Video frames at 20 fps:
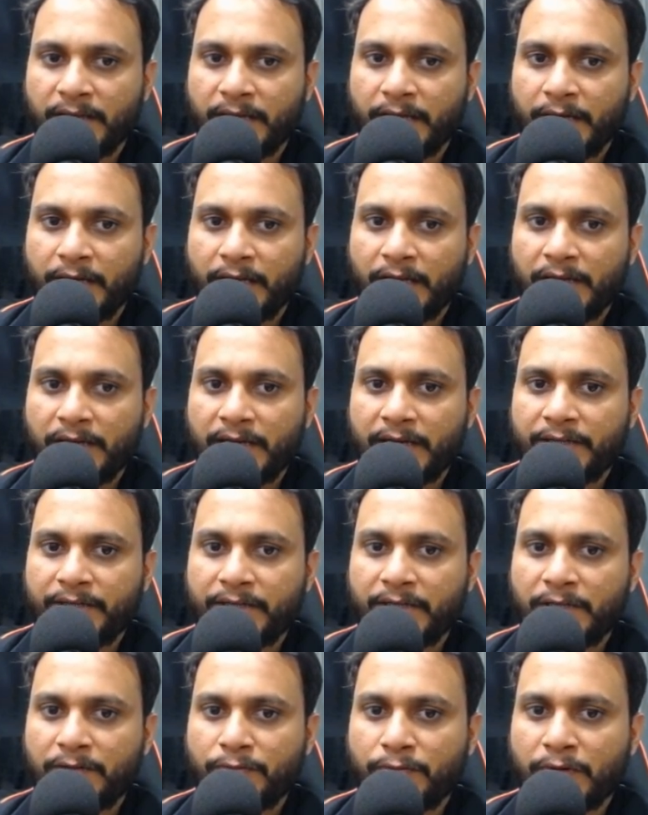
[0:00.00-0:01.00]
And I'll
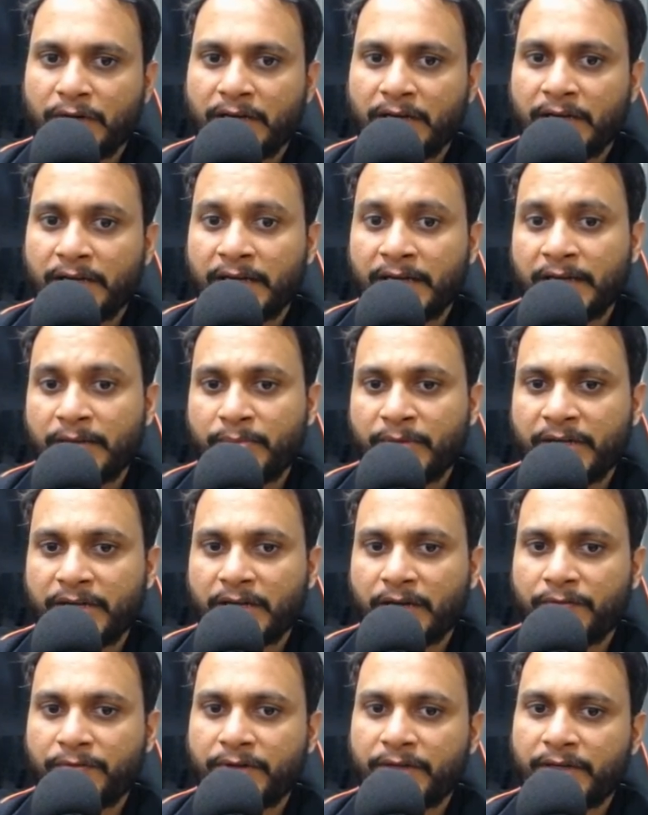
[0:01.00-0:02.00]
iterate one element
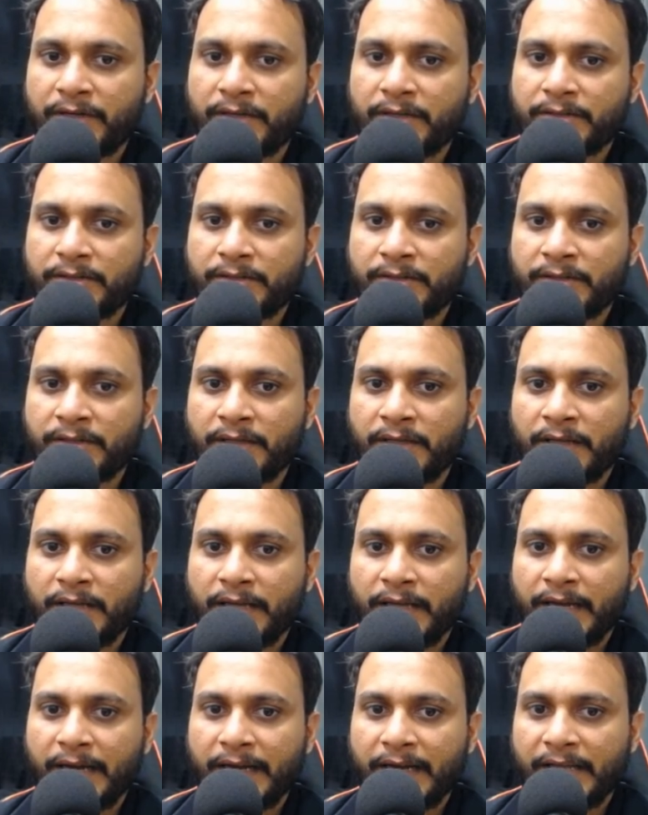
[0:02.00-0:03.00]
after another,
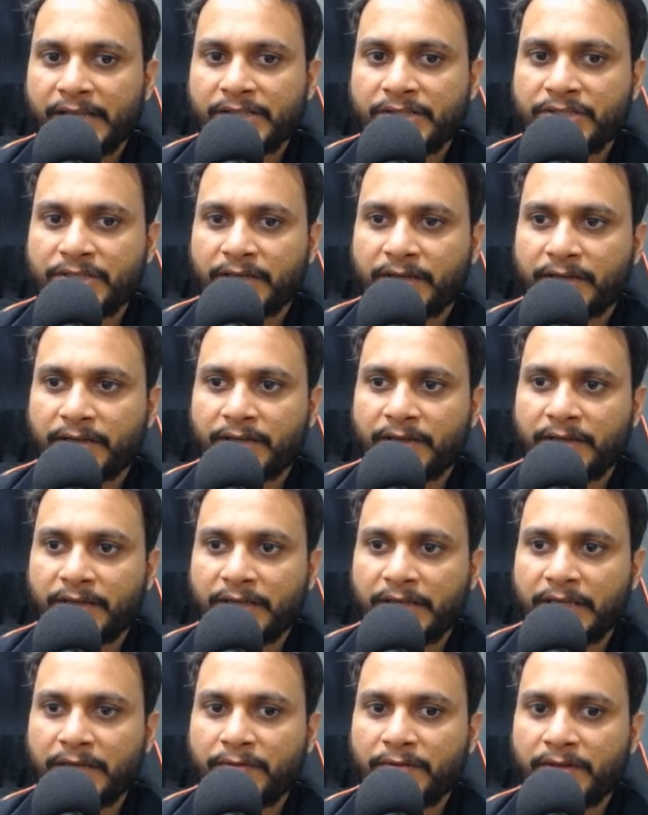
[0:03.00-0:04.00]
and I'll check,
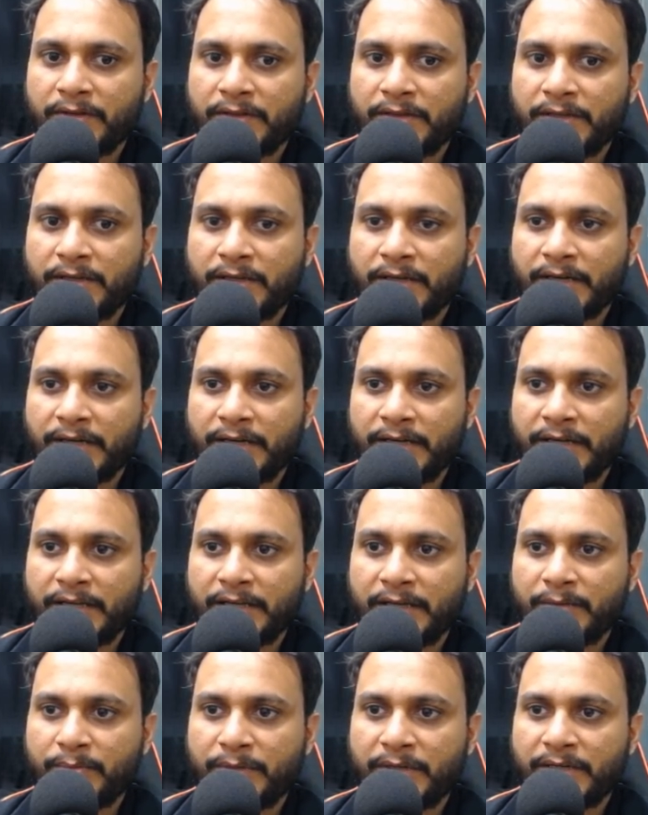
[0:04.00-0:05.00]
given the current
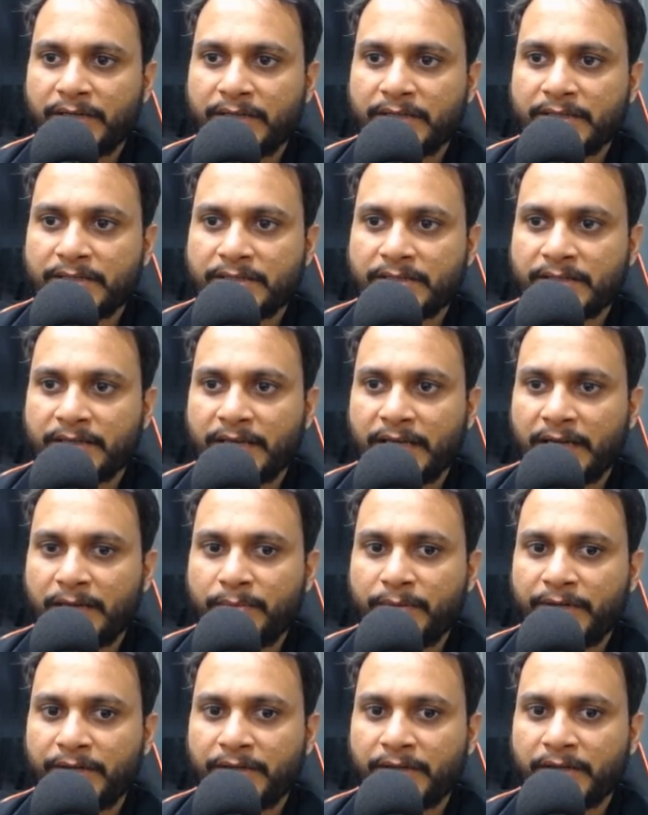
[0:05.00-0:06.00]
element is
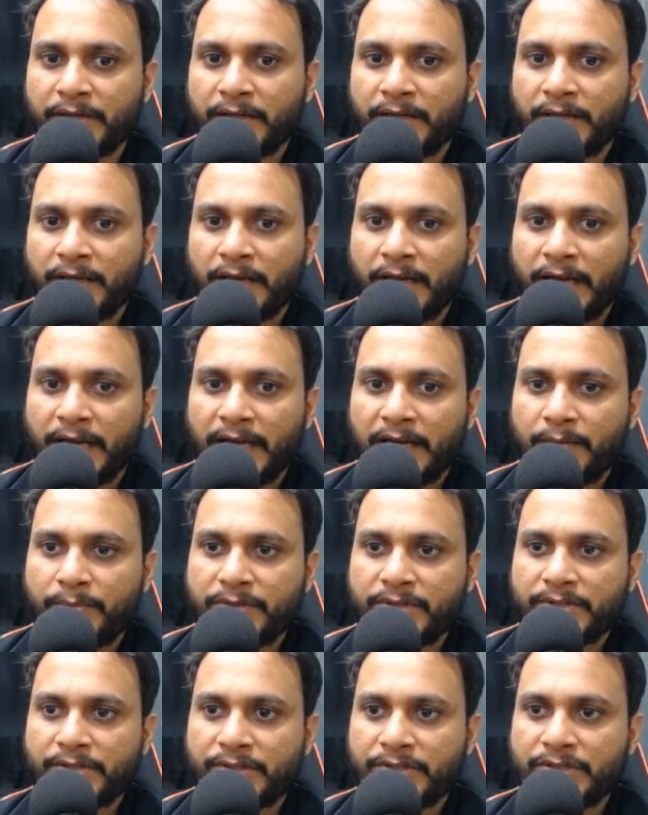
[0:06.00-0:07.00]
element, I'll
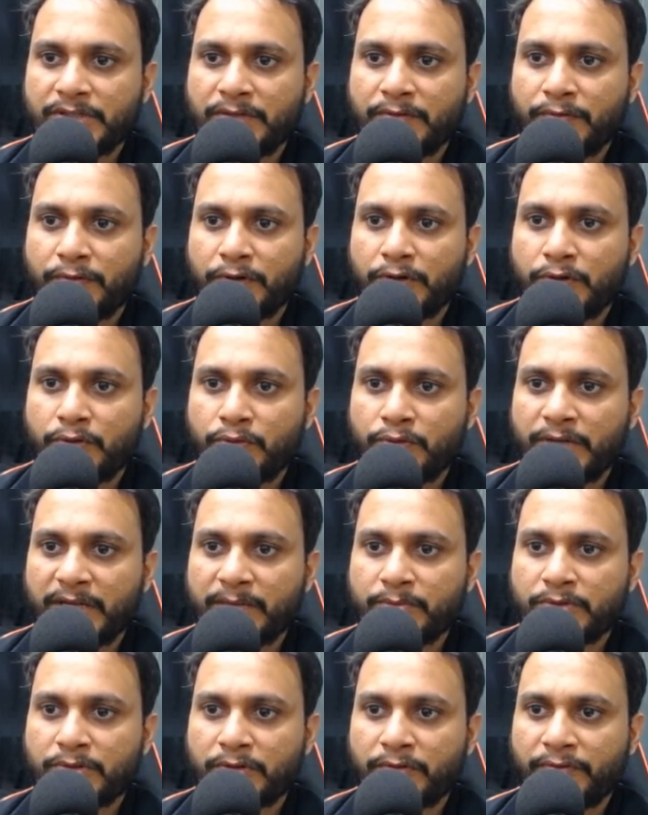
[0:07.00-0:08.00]
be searching for 2
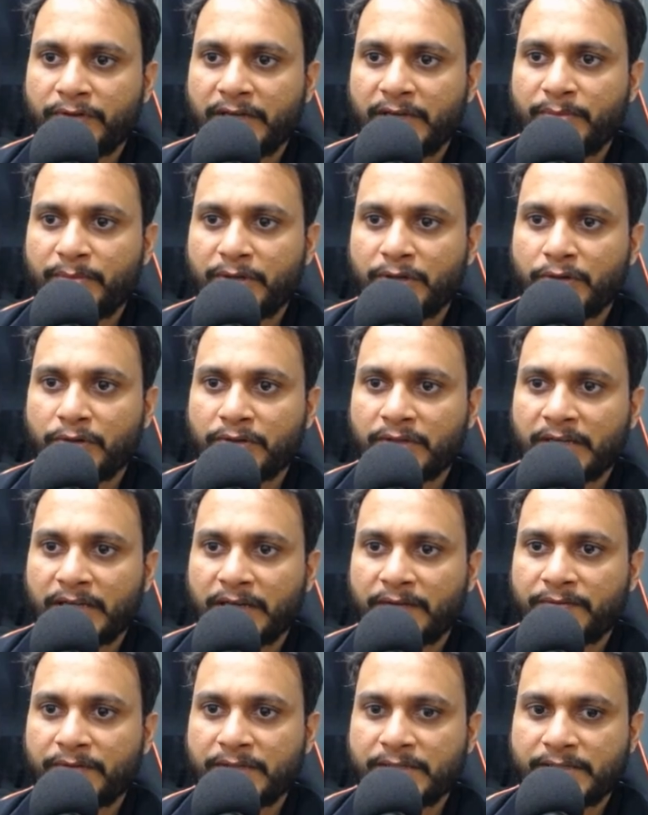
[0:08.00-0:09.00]
times of element on the
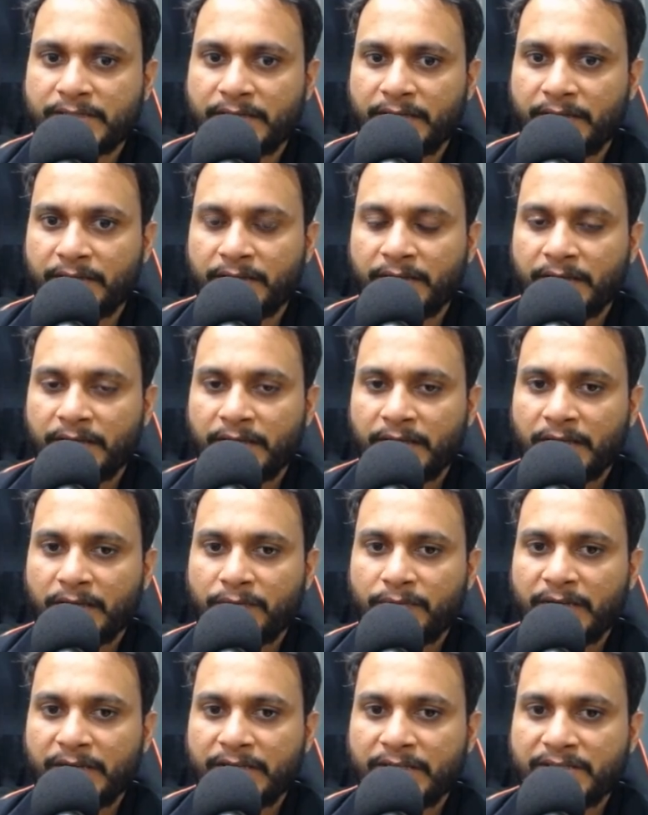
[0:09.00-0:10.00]
left hand side.
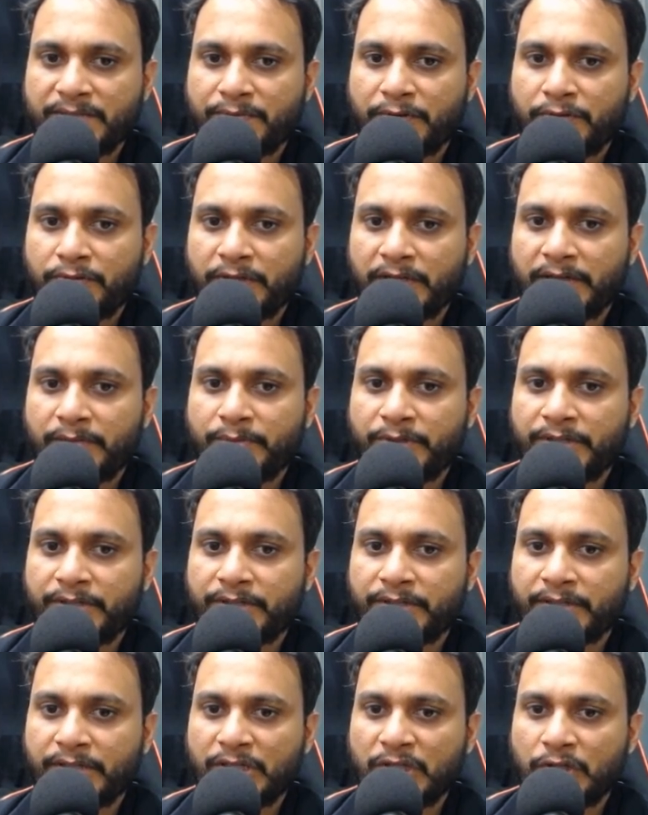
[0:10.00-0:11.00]
If that is found, I'll be
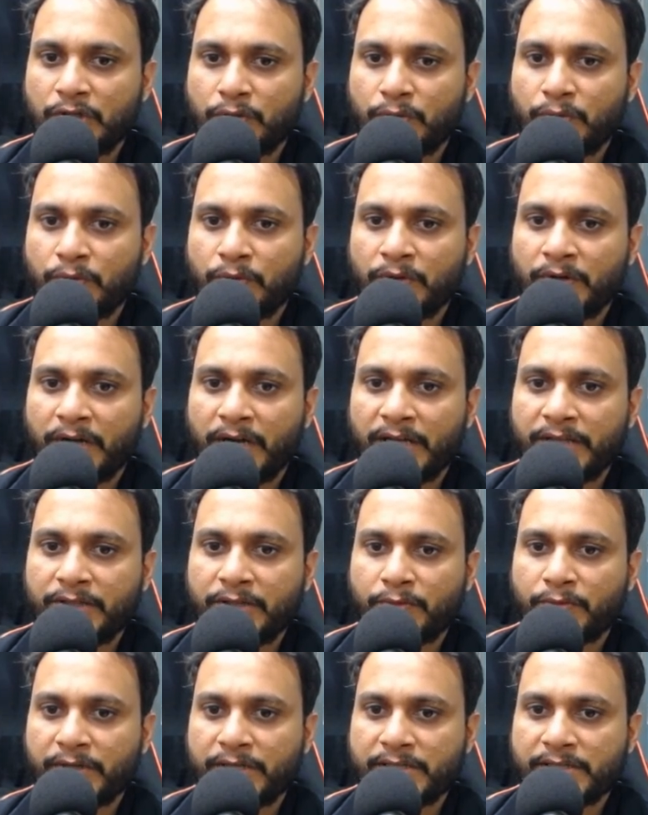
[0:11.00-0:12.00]
returning true.
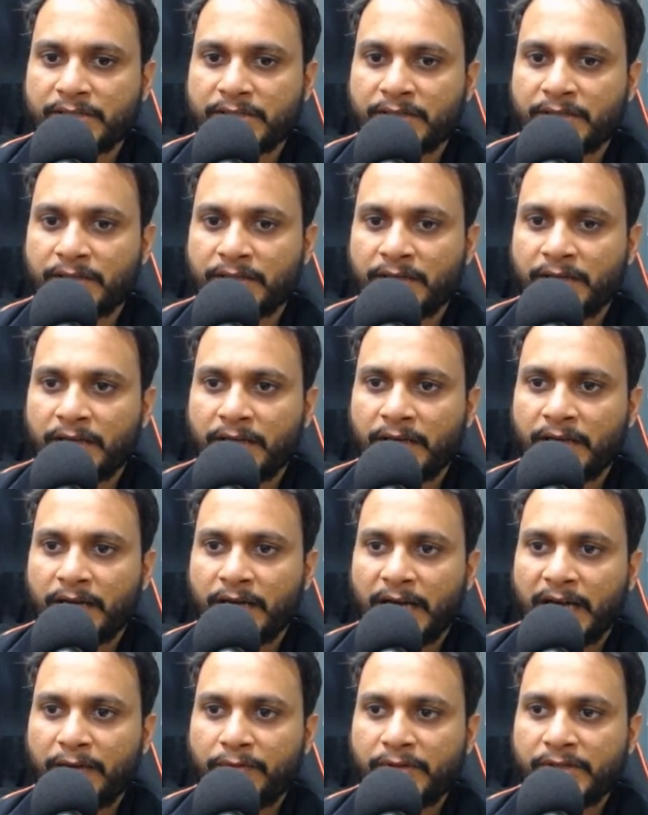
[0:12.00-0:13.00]
Otherwise,
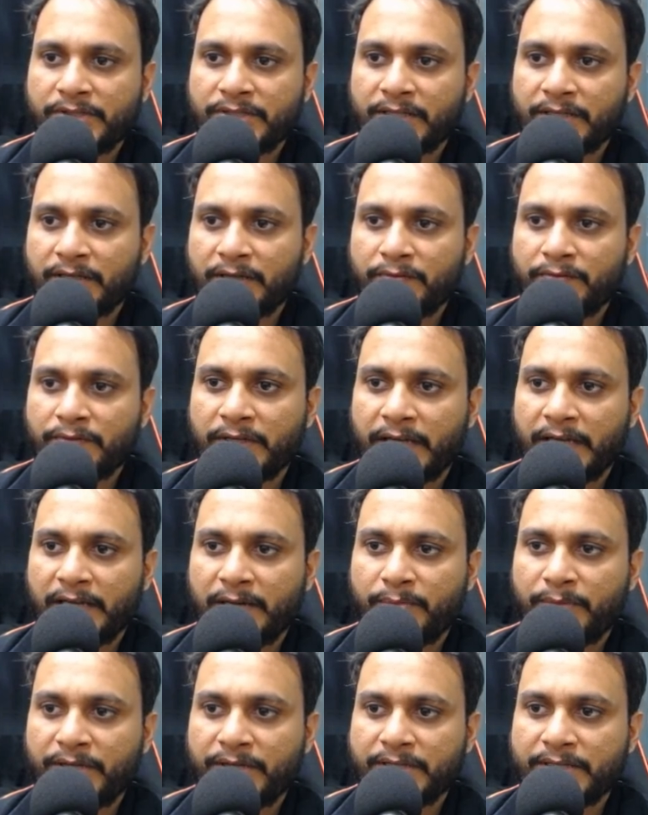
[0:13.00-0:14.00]
I will check the
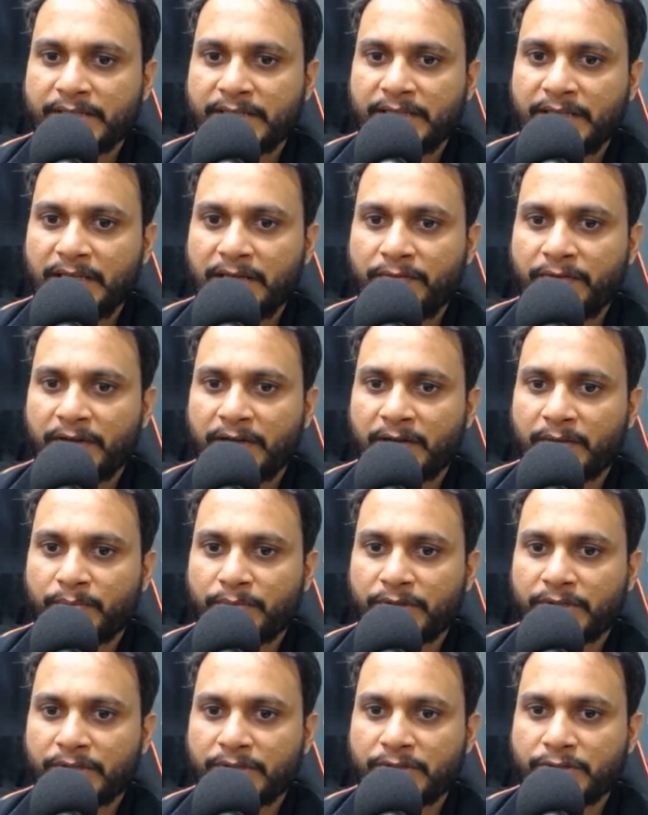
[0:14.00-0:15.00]
element is an even
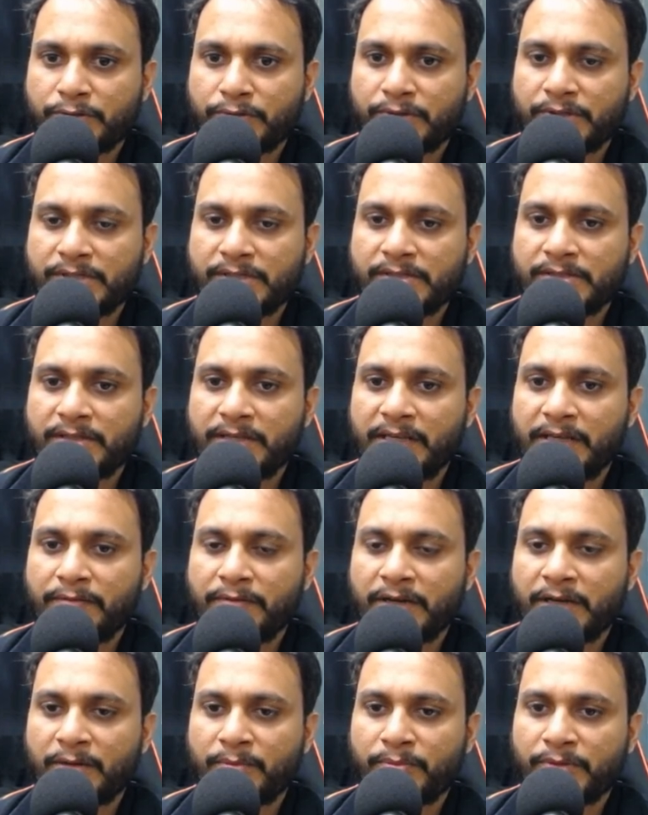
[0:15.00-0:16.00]
number. So this is the
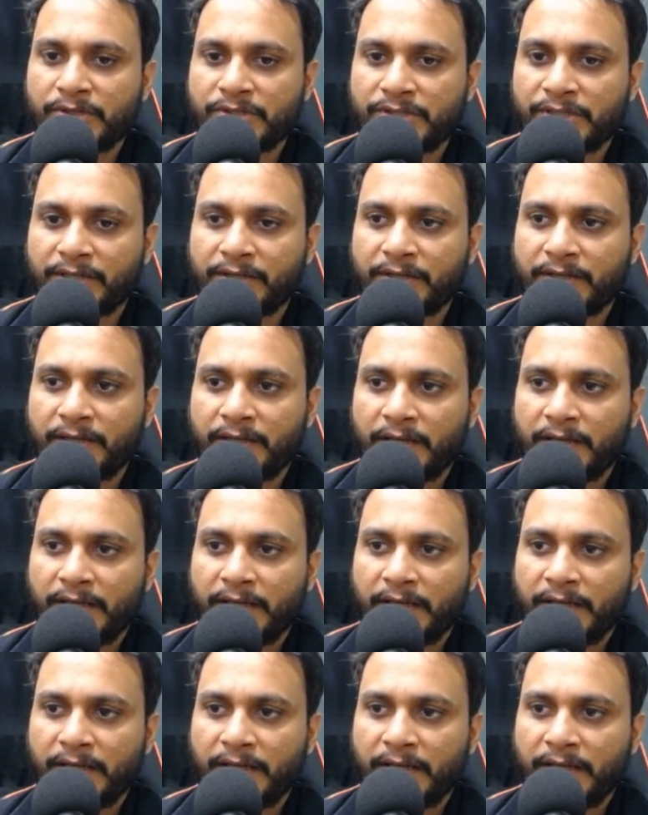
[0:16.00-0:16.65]
even number check.